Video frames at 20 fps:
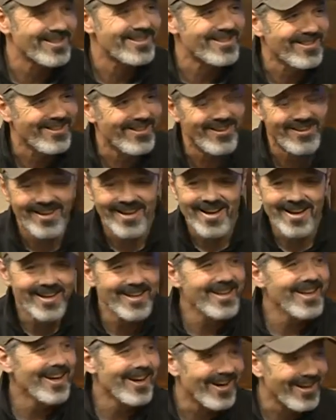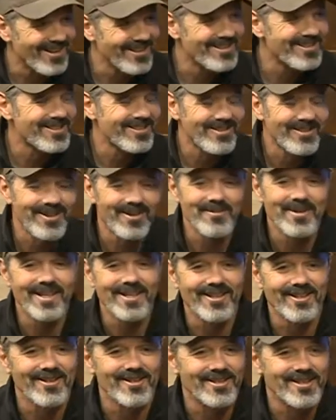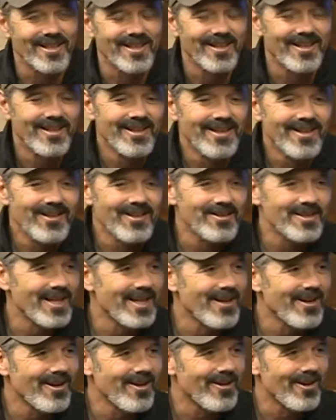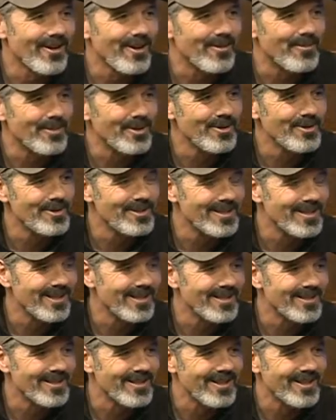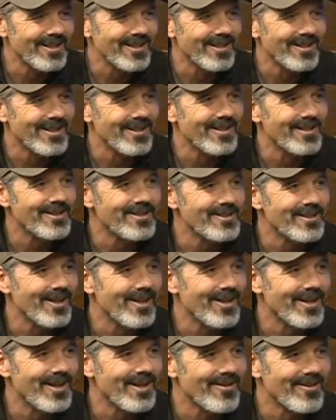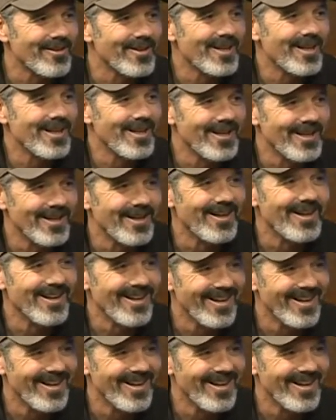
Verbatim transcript: So forty bucks. Yeah. So I mean, those uh, those eight hundred dollar boots that uh, that you saw the other day. They got uh, worn